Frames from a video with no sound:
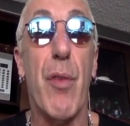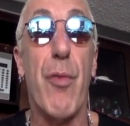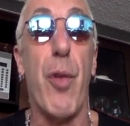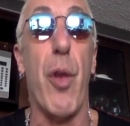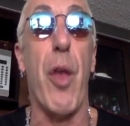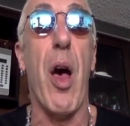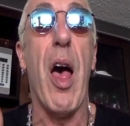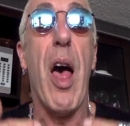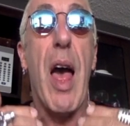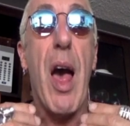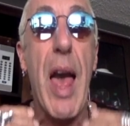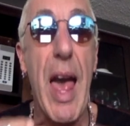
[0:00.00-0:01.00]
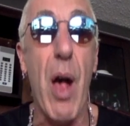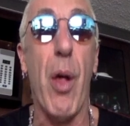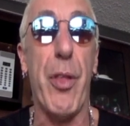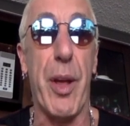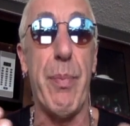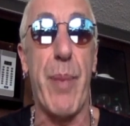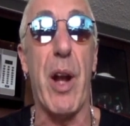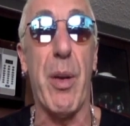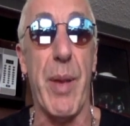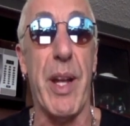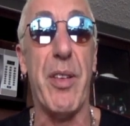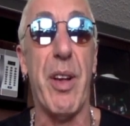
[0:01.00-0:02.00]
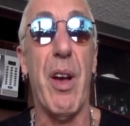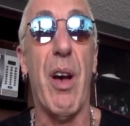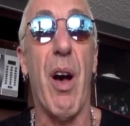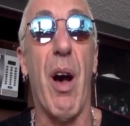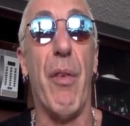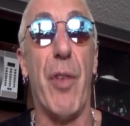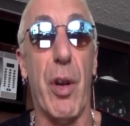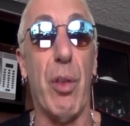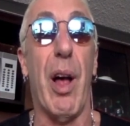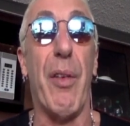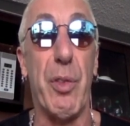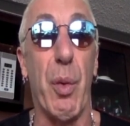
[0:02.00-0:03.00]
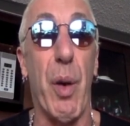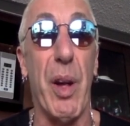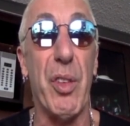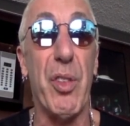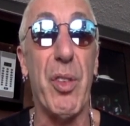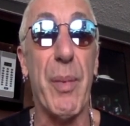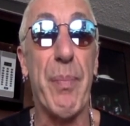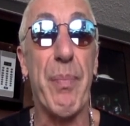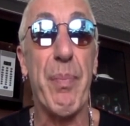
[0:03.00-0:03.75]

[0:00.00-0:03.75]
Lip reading: for the health and betterment of their loved ones.